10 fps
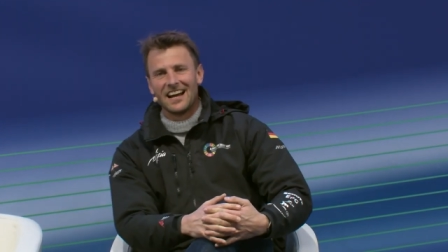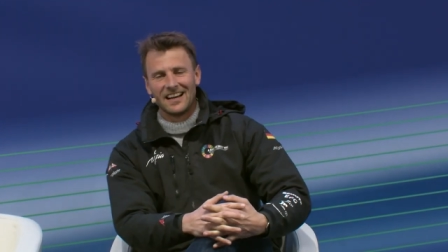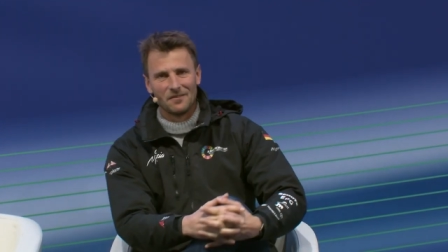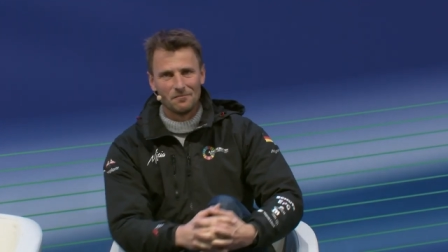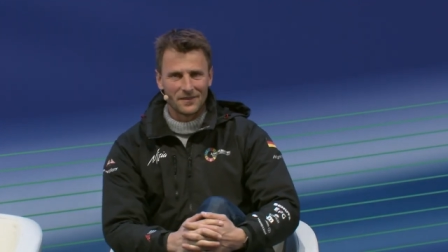
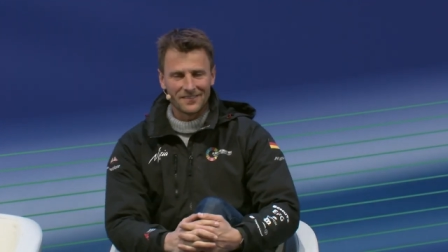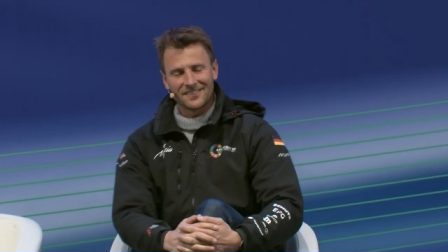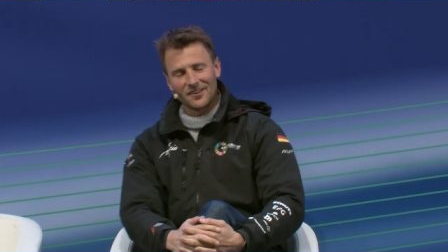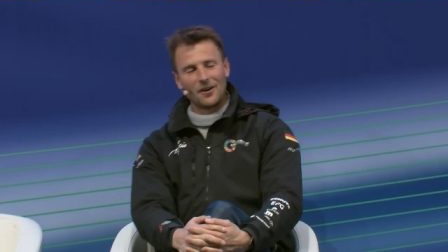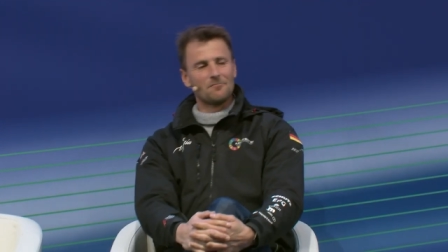um,
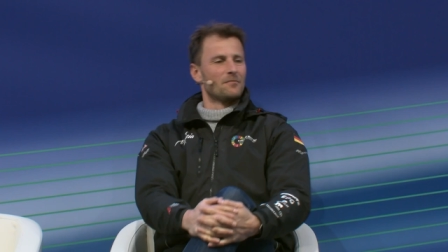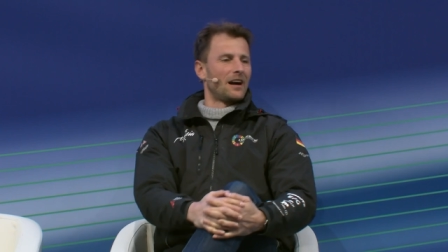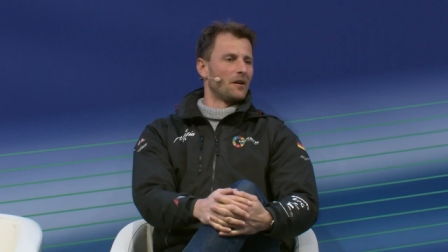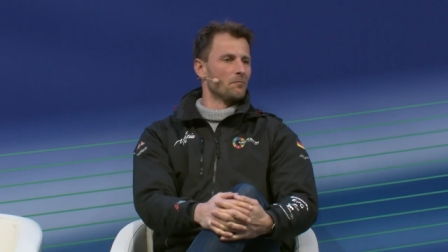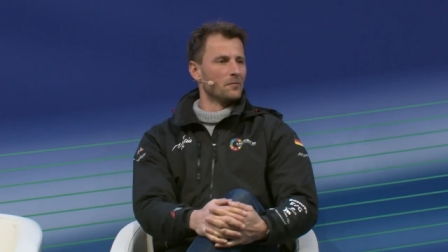so I'm
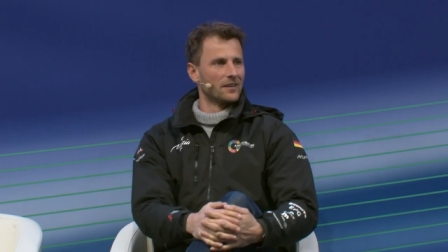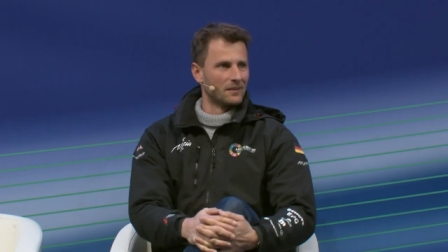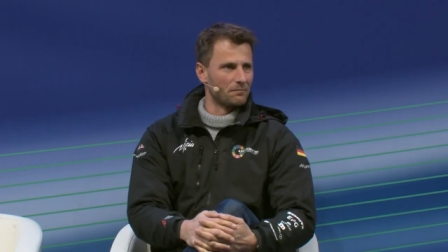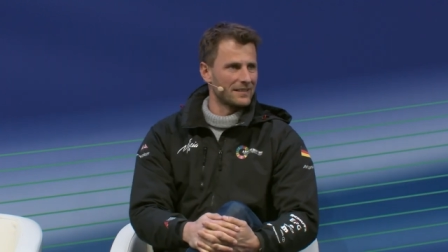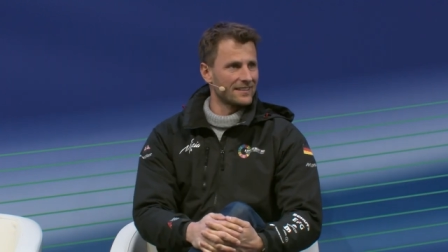I'm uh,
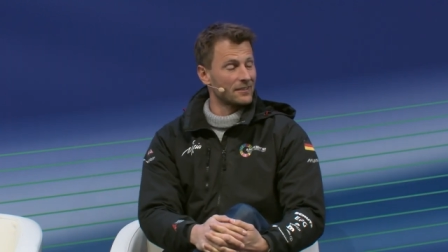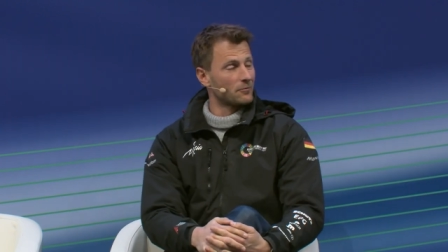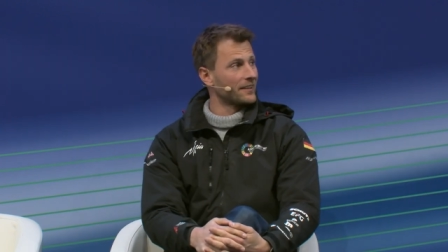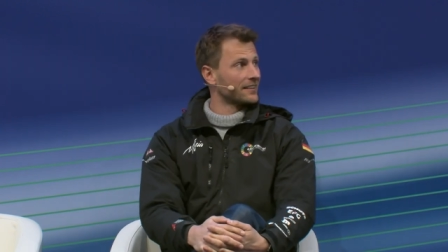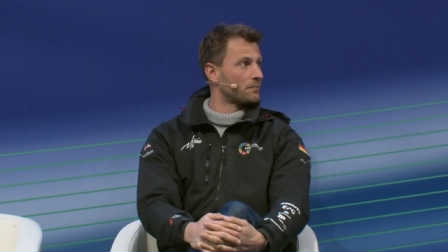basically
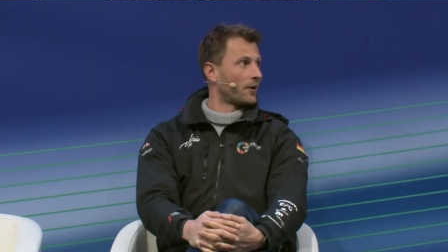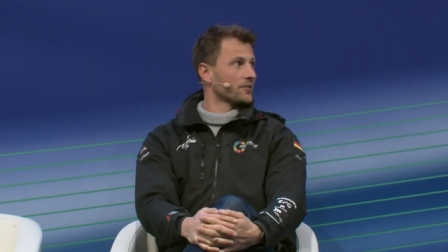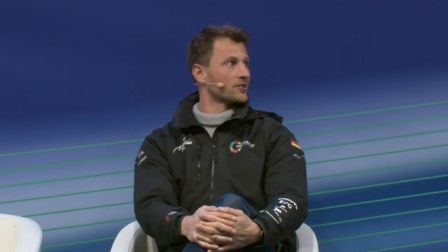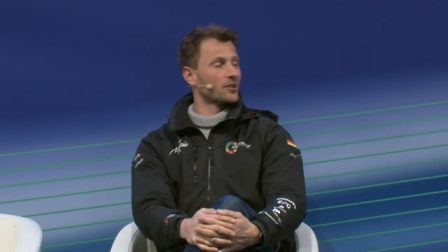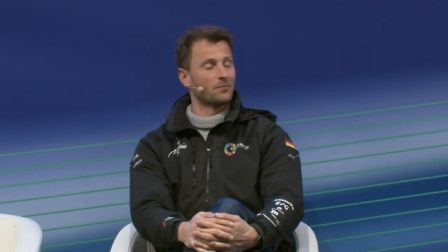running the
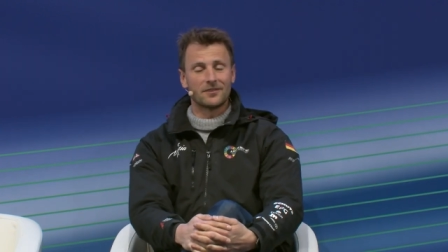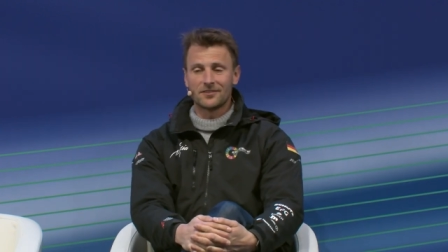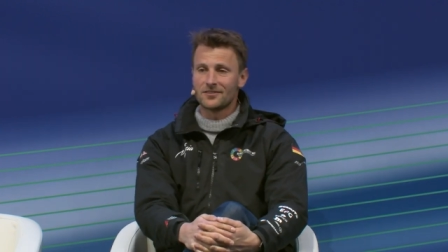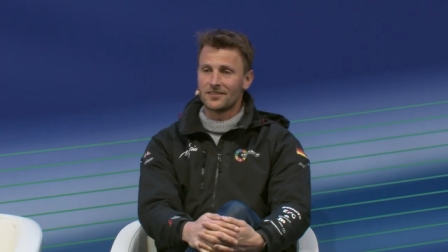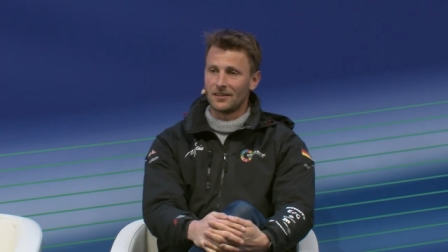partnership and
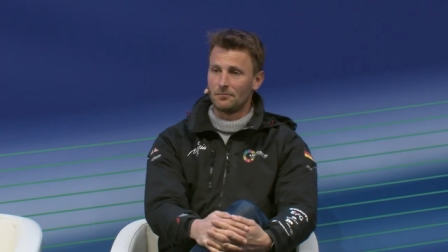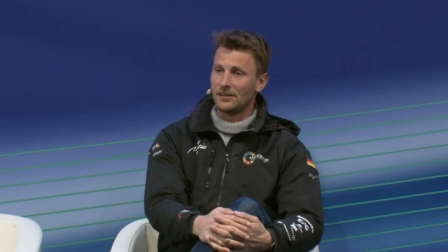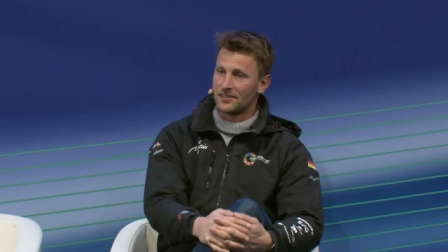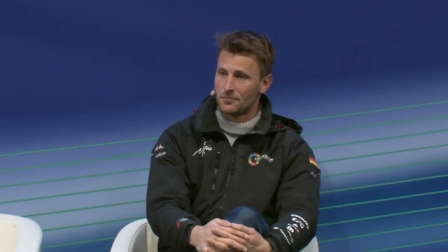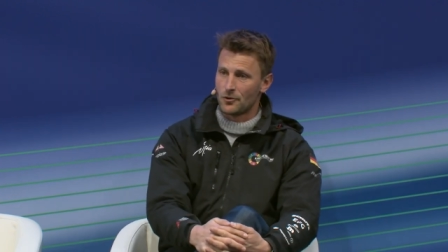
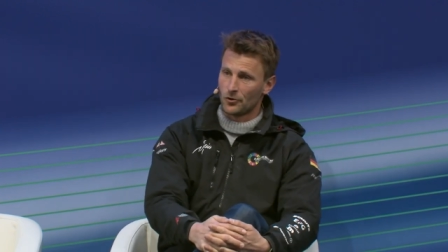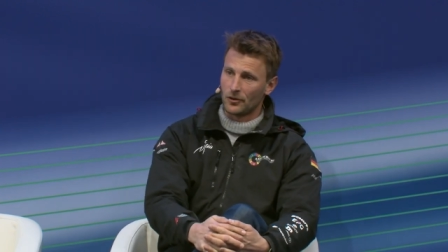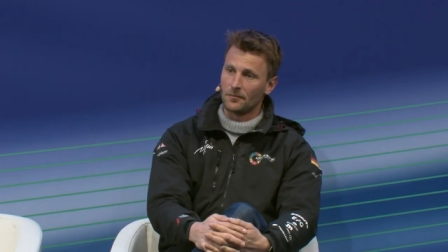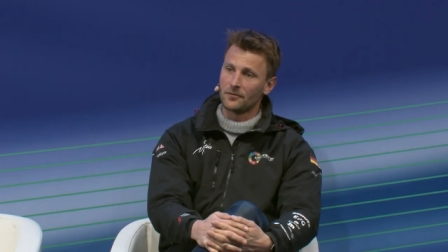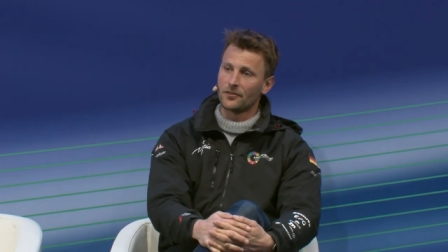sustainability program.